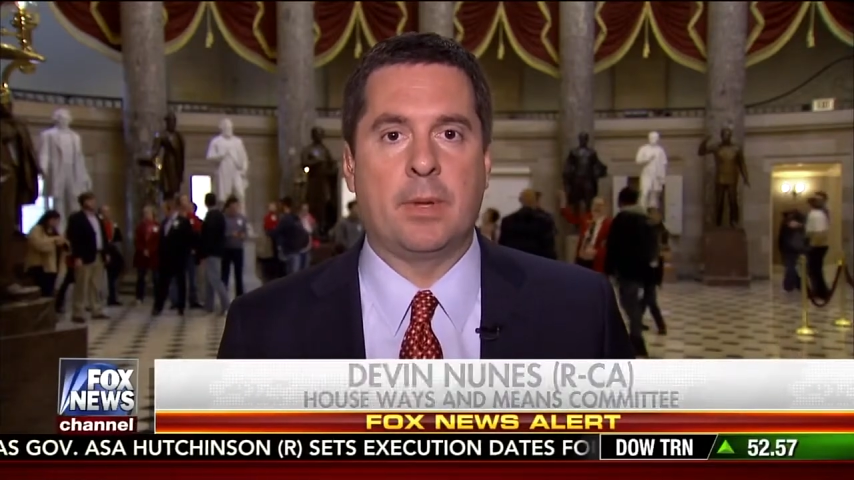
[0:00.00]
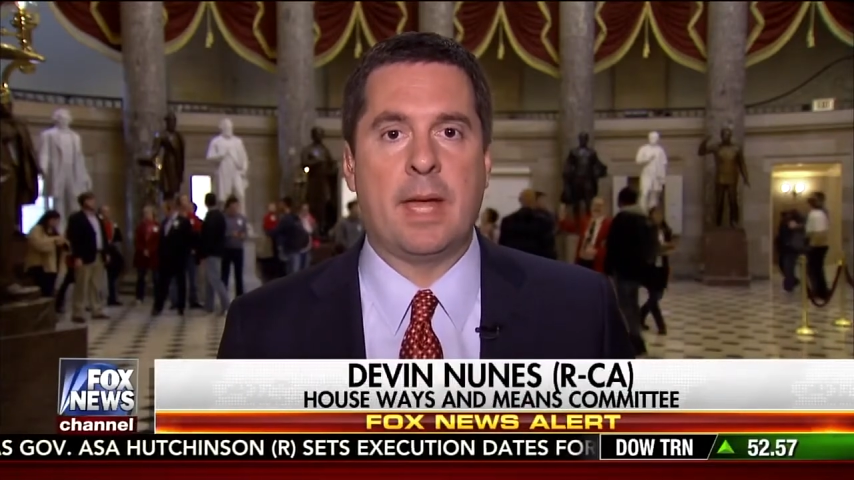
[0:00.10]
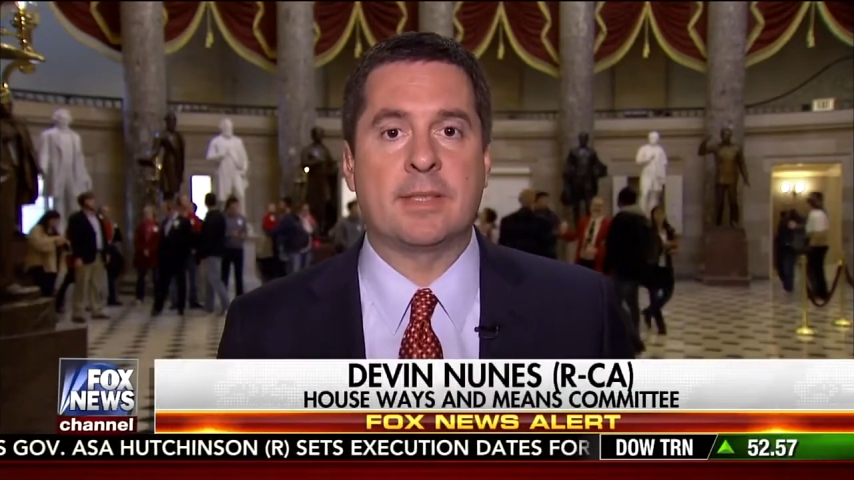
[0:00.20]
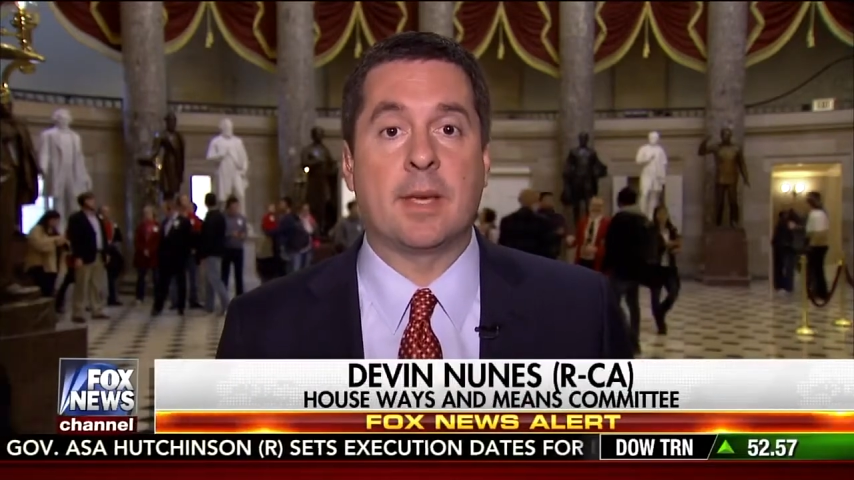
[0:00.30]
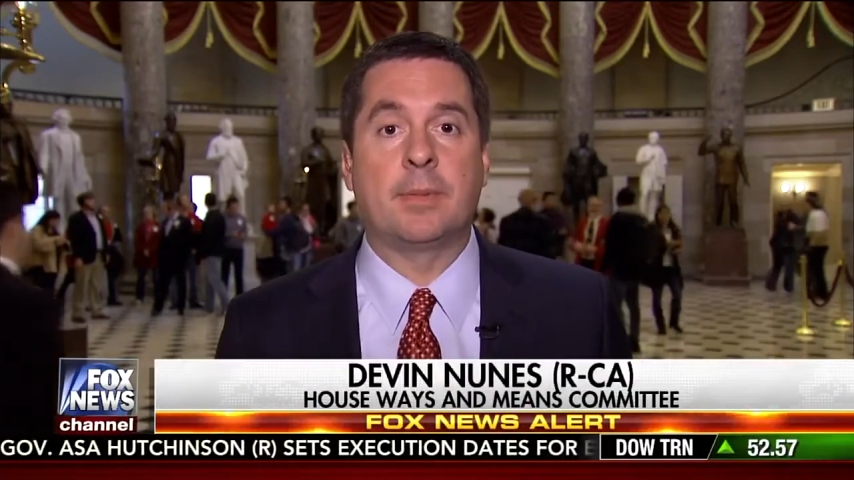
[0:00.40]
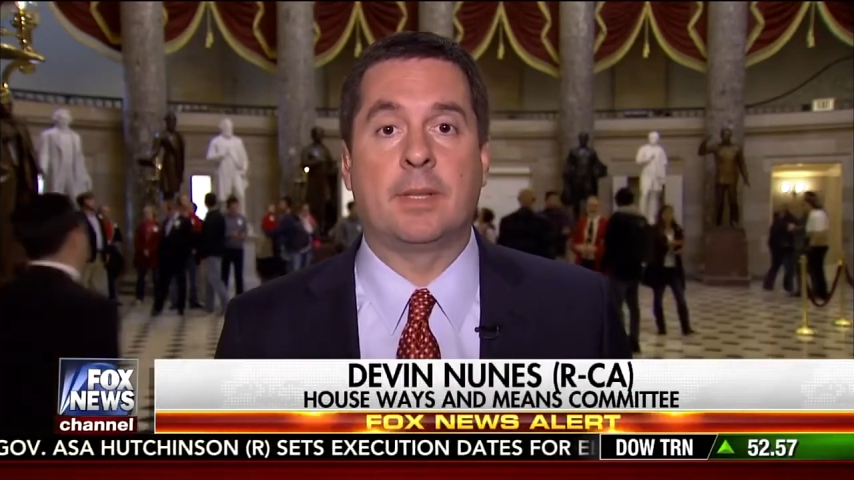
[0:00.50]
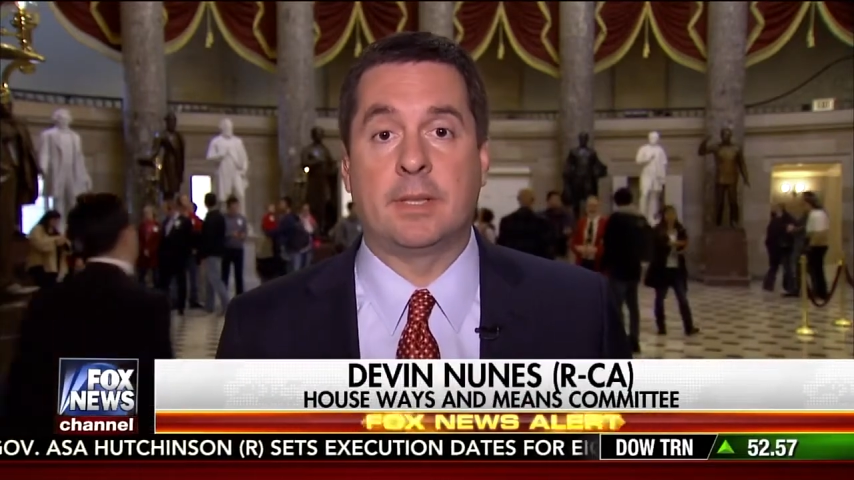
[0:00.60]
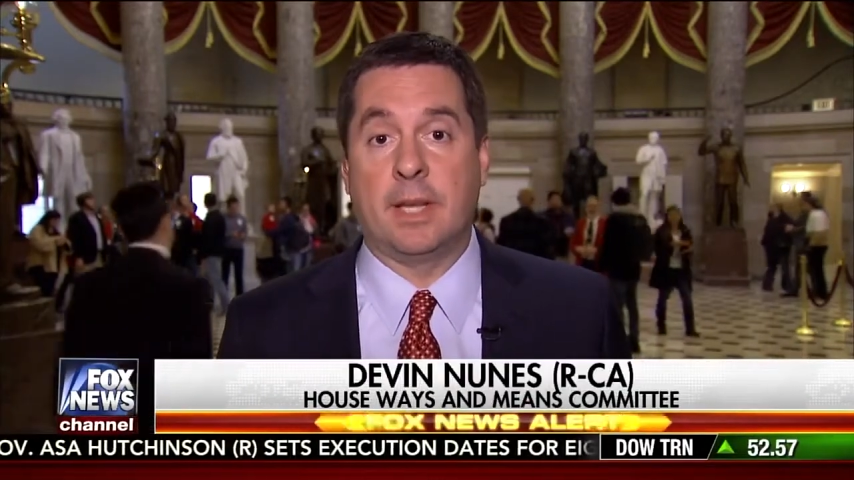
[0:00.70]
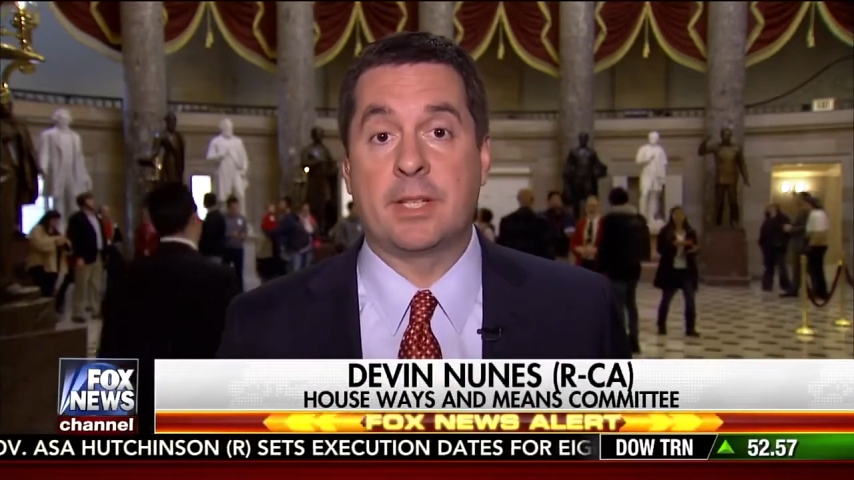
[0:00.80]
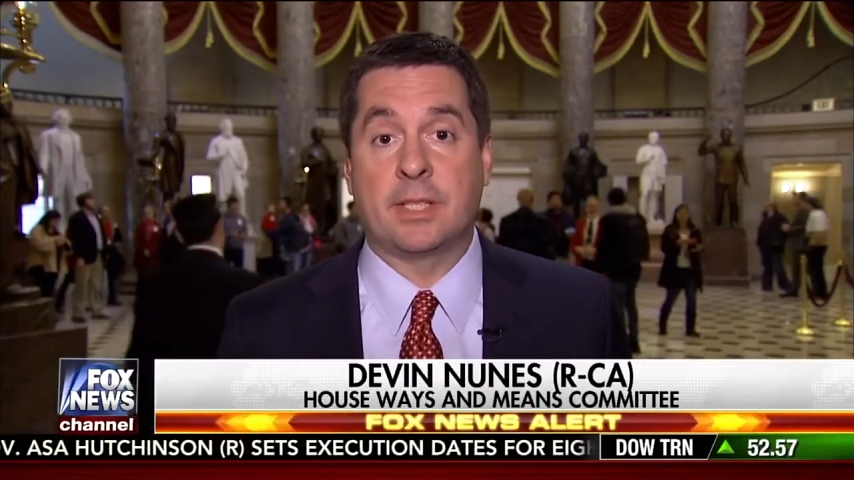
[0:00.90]
that's something that
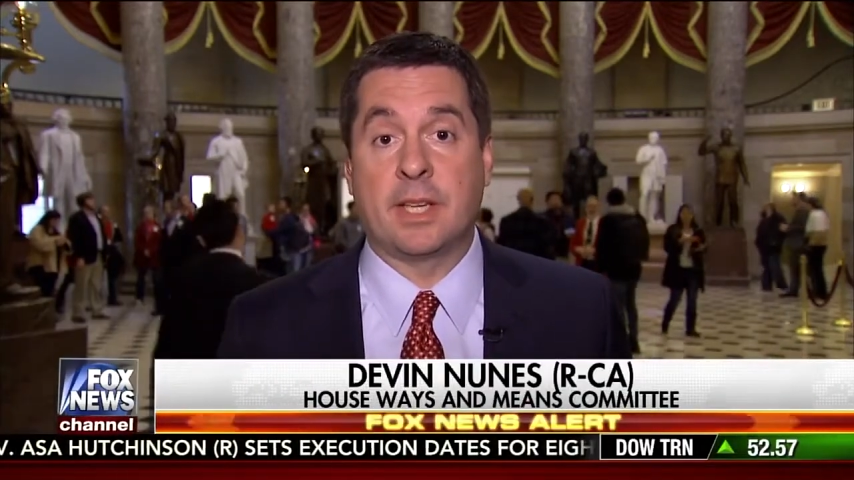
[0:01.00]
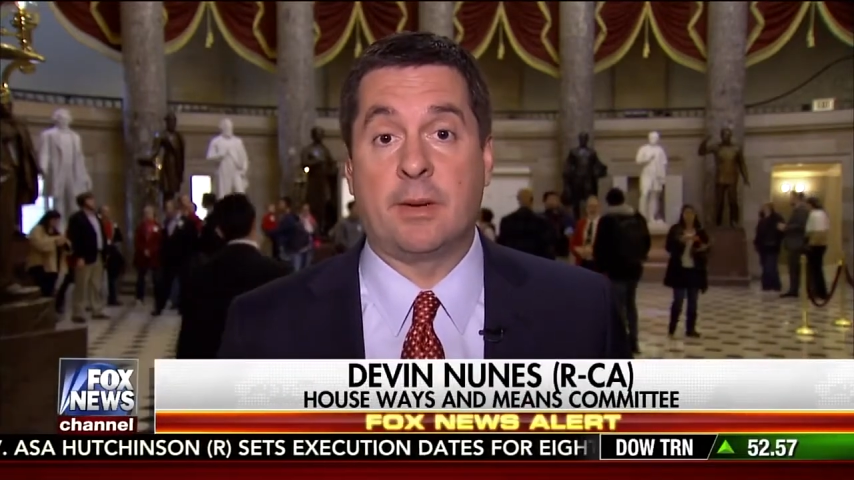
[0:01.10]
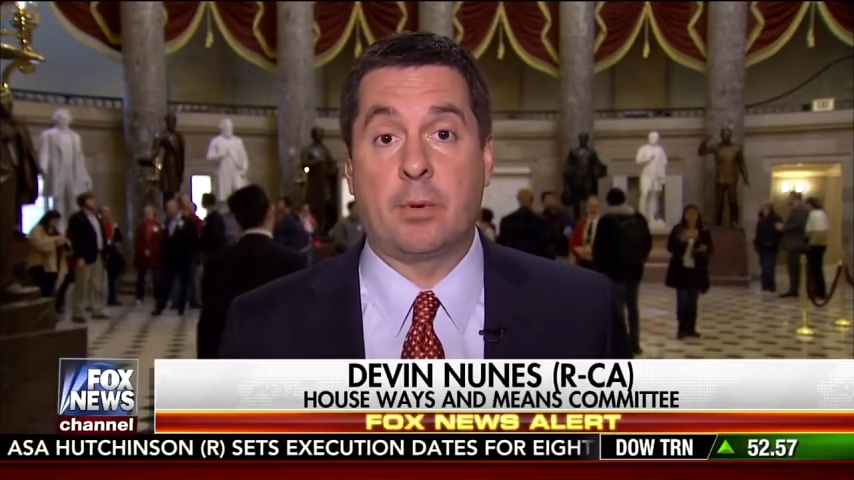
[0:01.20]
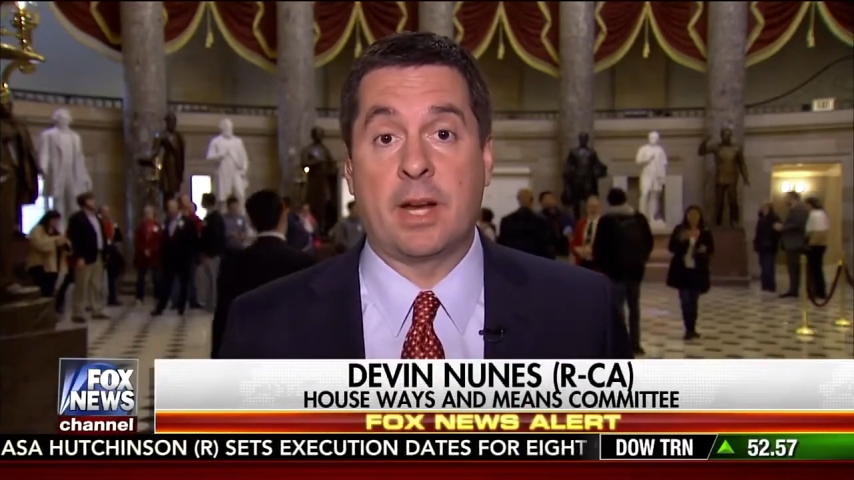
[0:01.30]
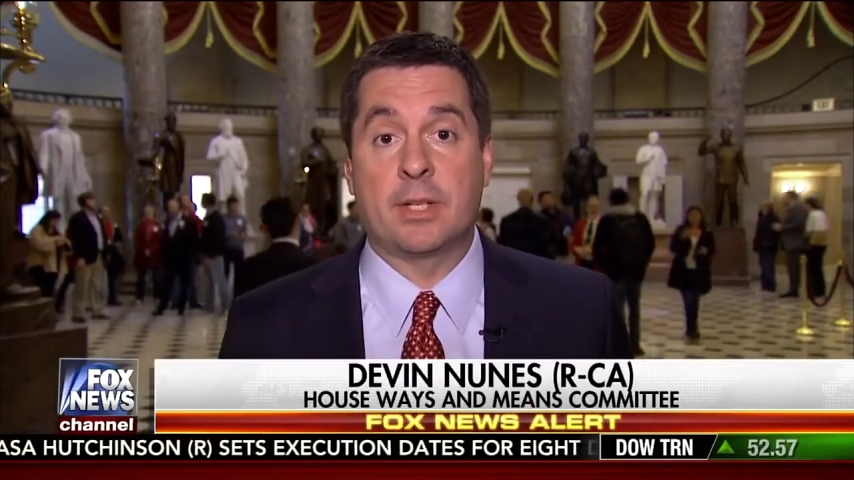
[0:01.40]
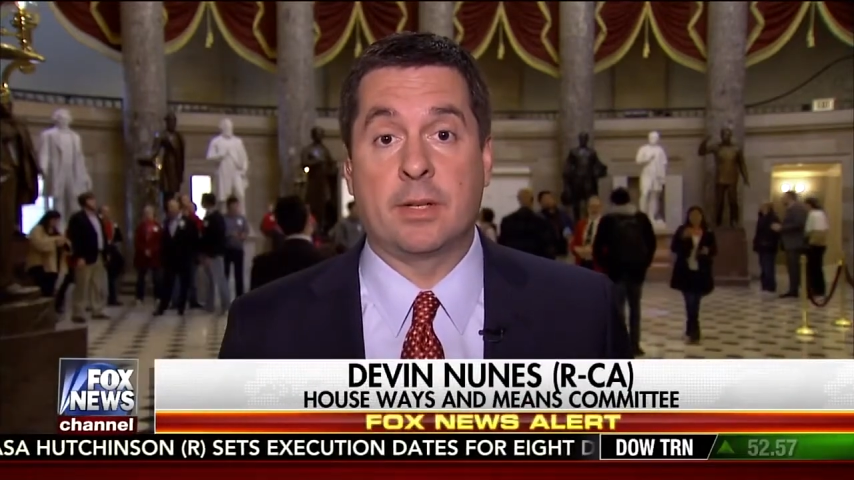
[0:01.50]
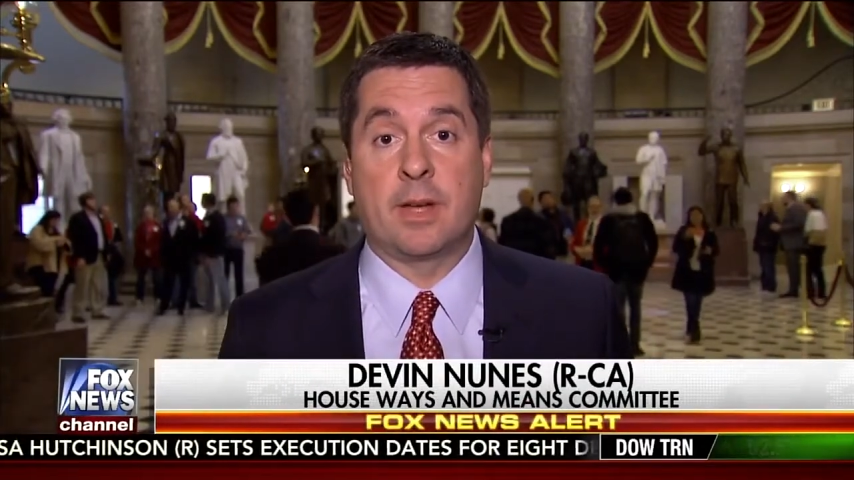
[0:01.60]
the legislative branch of